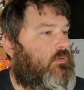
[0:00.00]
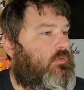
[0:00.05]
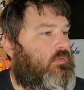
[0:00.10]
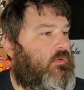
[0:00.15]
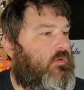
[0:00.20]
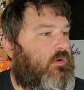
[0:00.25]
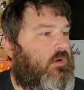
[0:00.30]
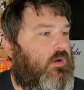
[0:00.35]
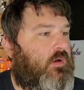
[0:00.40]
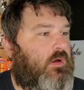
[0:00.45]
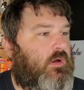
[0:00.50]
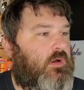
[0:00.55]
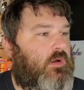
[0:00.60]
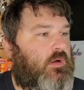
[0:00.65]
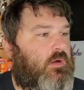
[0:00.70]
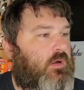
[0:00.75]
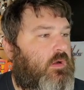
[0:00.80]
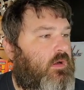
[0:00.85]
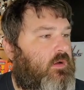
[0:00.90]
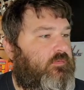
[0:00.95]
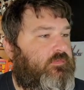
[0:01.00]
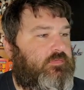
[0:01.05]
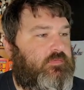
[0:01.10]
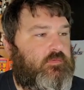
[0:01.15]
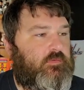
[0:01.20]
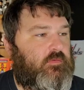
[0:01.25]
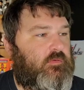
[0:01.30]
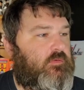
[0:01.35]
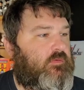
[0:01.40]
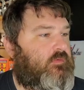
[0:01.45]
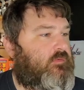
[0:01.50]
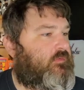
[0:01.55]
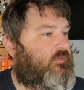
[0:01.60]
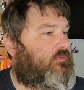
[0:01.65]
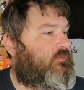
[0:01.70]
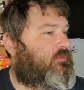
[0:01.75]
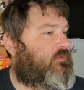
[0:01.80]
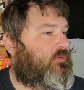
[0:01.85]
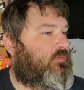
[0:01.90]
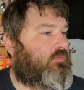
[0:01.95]
There are
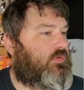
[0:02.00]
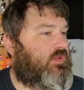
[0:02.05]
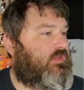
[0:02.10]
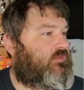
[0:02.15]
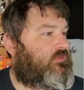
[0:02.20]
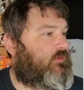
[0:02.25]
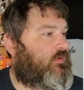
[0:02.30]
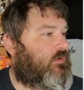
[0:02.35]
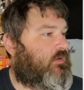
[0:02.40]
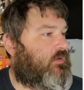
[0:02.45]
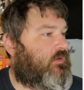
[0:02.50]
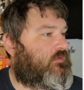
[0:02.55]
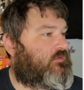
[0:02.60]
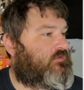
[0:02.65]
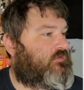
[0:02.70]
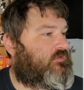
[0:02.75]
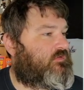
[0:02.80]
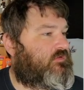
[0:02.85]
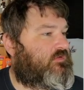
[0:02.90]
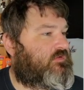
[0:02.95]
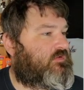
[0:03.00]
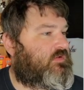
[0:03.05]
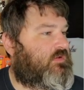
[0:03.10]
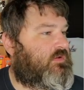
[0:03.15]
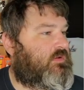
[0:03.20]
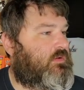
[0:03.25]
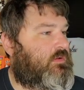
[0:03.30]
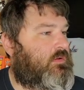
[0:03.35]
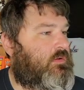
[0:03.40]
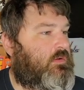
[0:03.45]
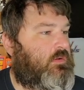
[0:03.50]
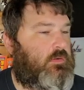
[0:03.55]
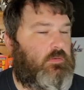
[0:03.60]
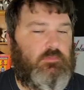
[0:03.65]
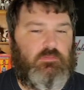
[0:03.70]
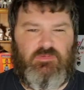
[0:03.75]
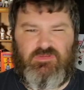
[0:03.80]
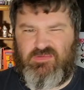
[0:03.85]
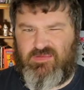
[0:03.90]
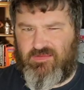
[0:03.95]
officers, research,
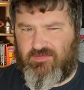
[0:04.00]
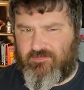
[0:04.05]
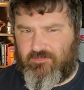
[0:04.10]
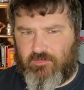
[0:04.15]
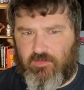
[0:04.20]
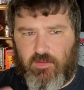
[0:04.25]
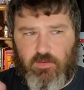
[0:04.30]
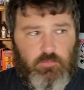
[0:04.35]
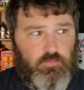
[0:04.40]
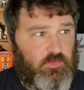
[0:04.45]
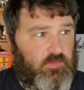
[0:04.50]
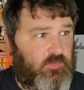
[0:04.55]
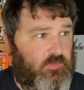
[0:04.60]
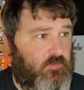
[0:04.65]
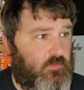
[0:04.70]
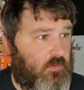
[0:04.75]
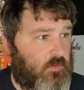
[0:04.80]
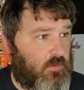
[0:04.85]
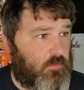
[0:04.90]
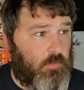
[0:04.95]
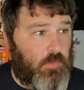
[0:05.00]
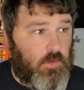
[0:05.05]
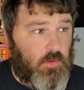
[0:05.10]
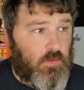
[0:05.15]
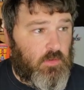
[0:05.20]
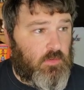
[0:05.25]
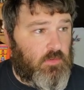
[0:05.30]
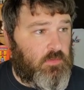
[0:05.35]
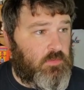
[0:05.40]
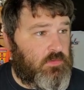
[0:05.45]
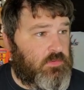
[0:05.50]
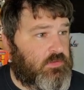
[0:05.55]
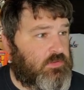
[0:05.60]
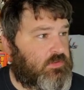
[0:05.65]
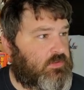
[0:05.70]
just like with normal.